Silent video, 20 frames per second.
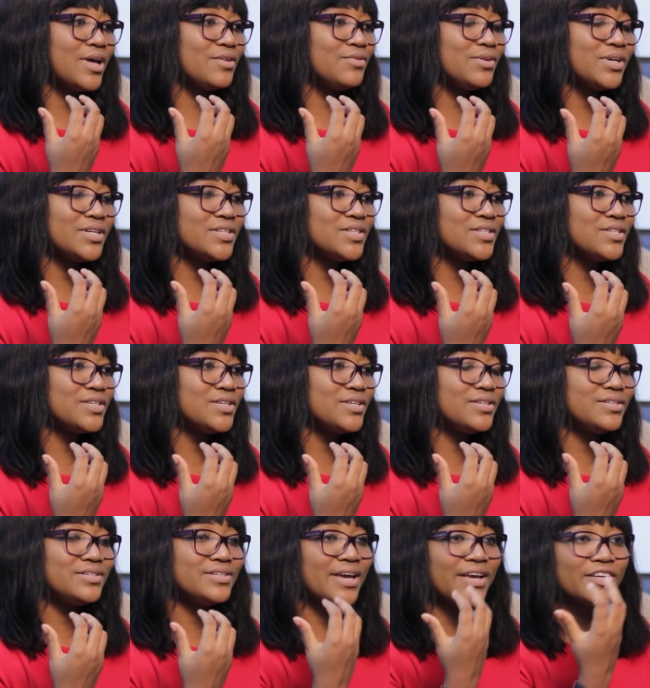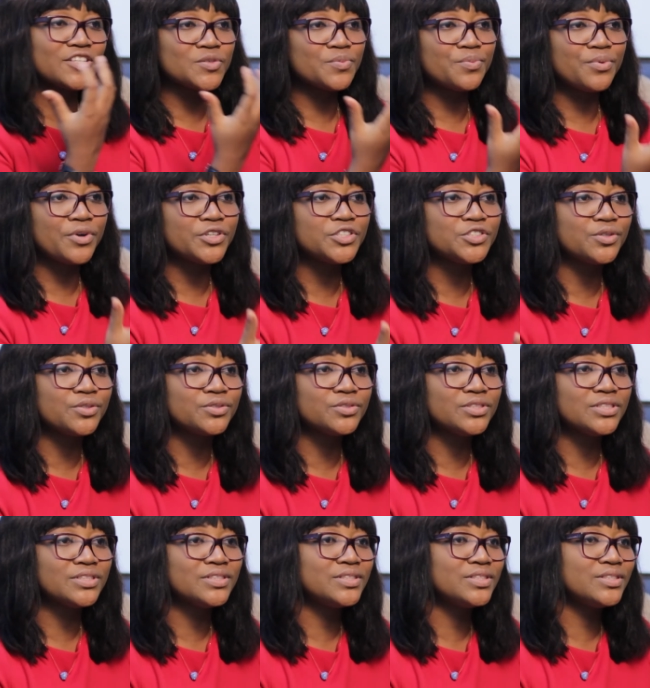you can see their expression.
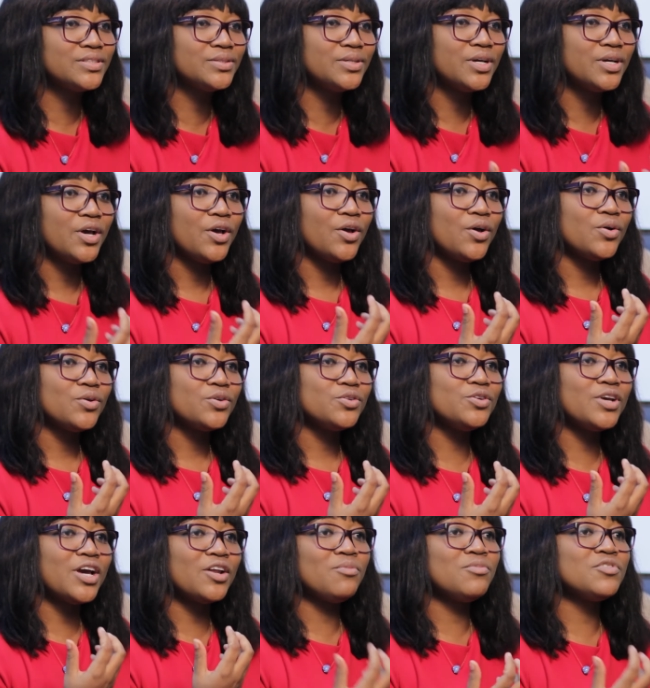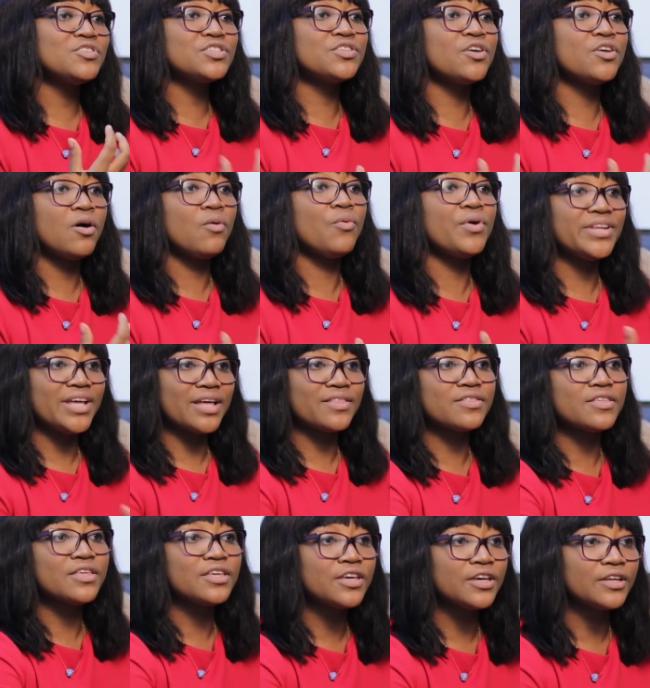You can see, you can almost tell what they're
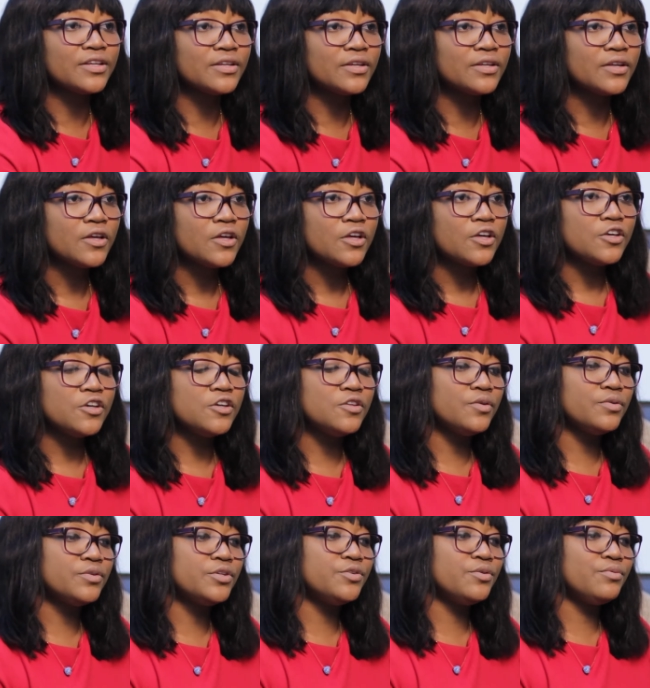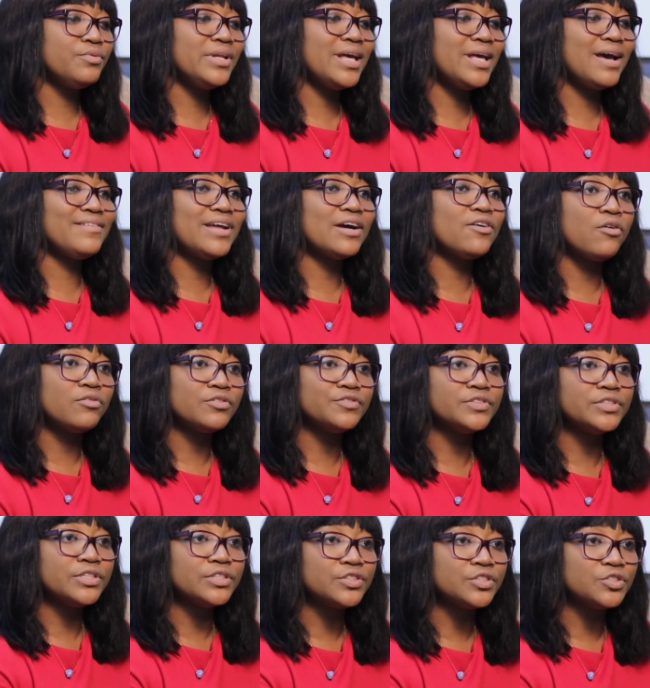thinking. You know, they don't really have that
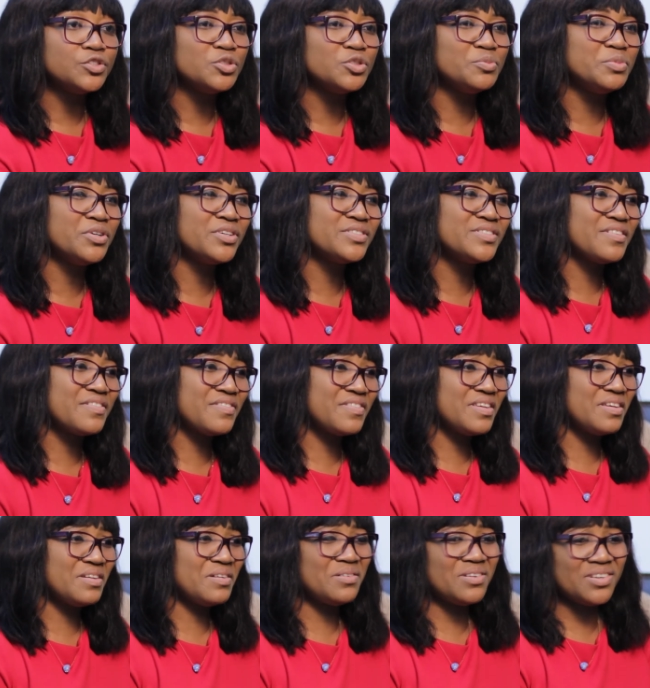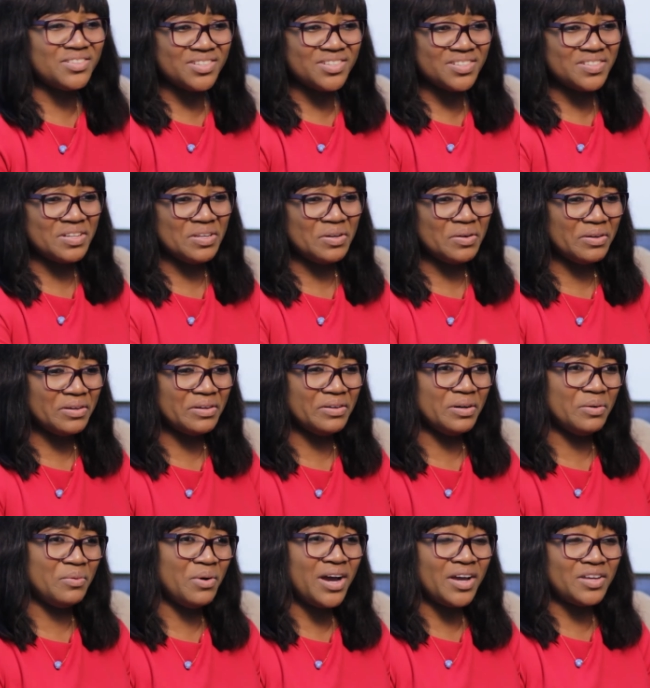confidence in you because they think, oh, you're just a young
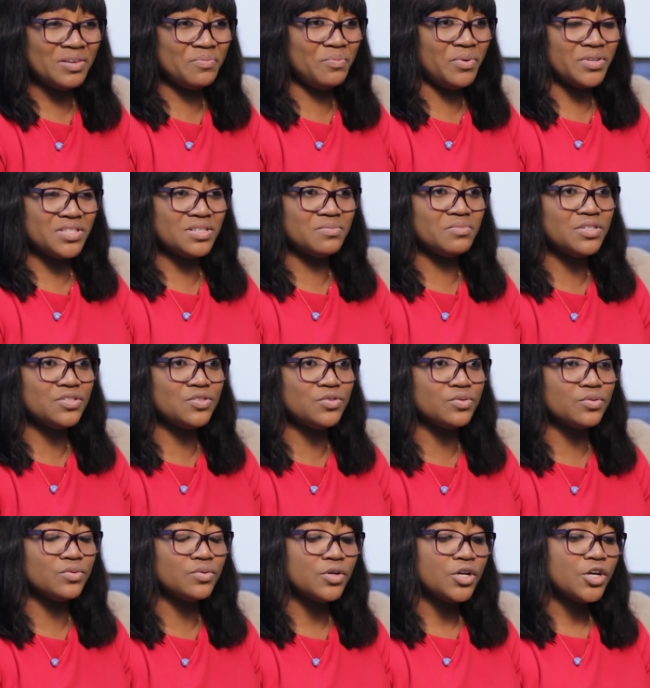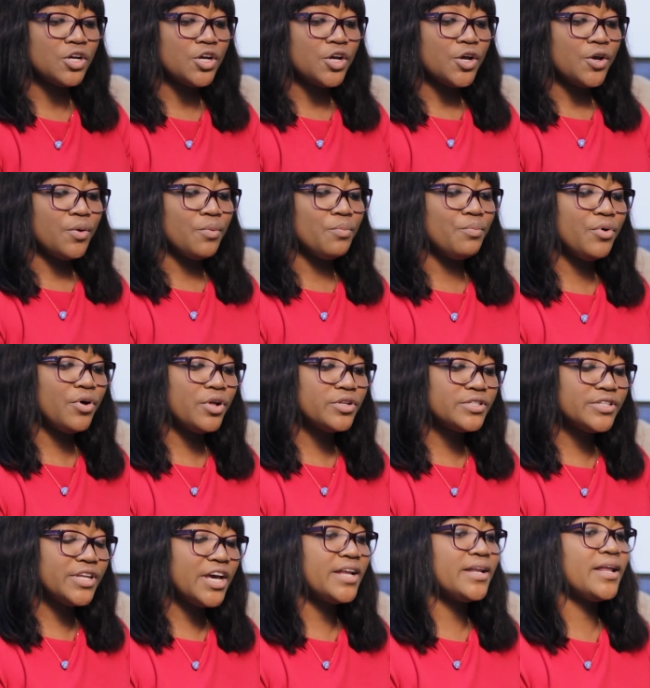girl. What can you possibly do?
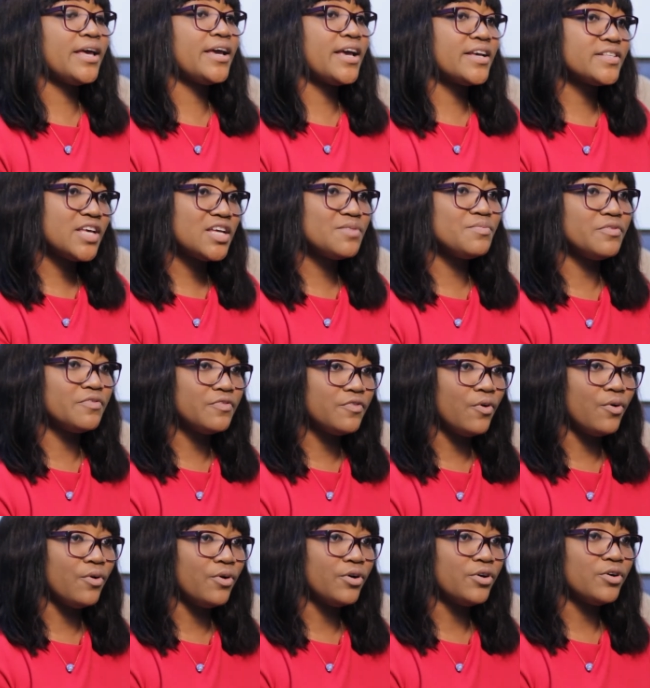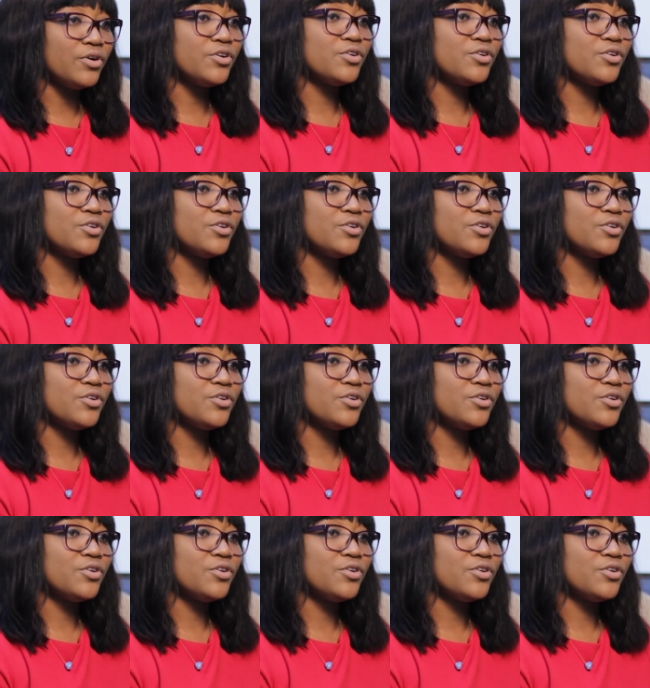But then, like I said before,